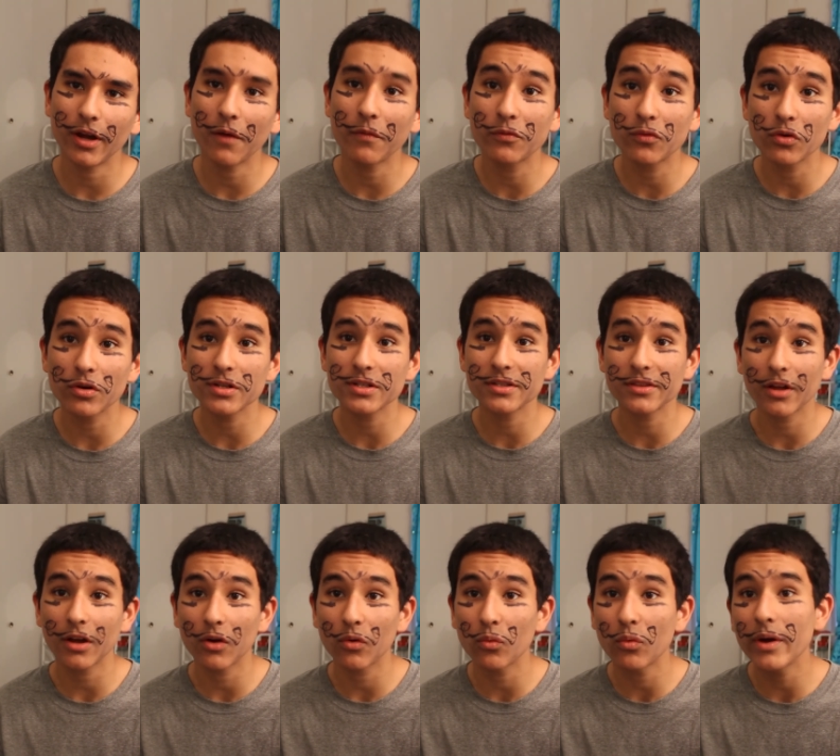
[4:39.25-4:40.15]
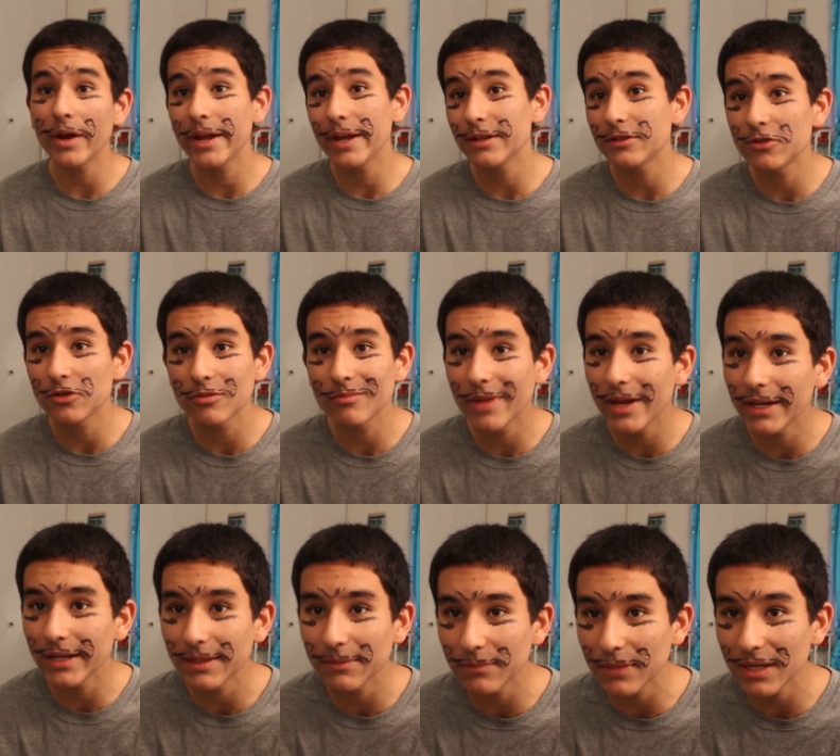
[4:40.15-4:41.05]
Of course, there are way too
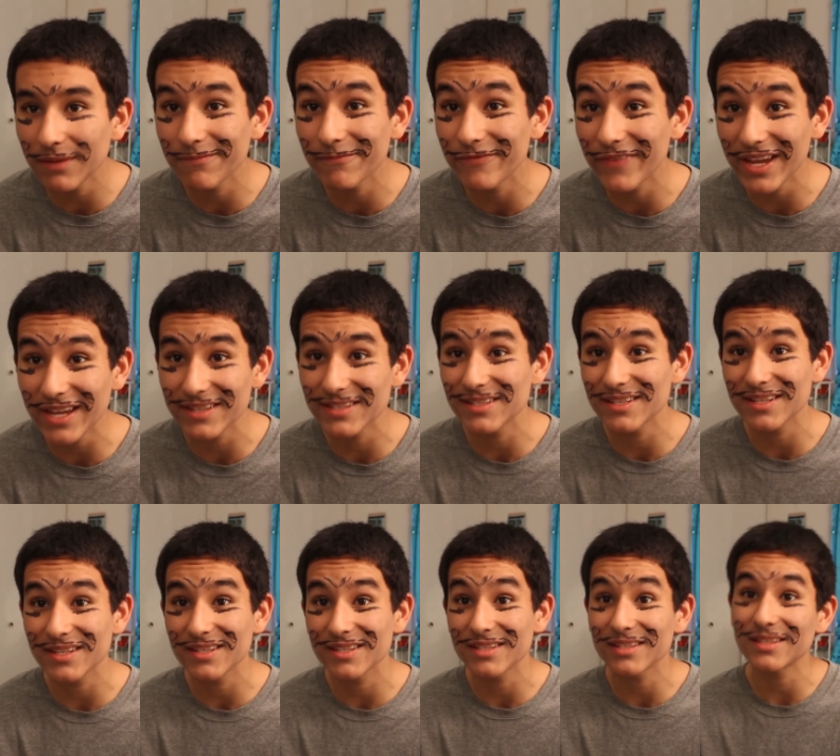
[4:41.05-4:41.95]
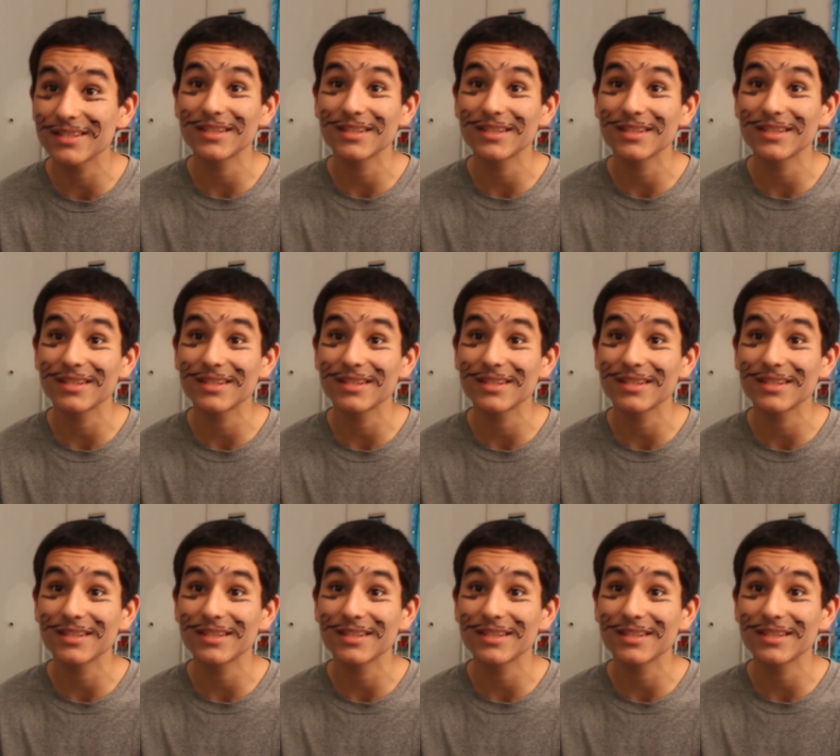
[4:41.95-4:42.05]
many meme faces.